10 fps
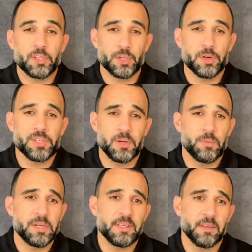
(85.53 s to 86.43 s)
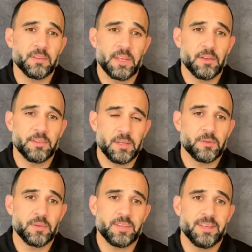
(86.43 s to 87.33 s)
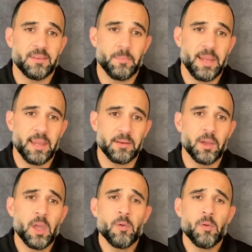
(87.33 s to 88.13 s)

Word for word: surging retail sales interest and demand,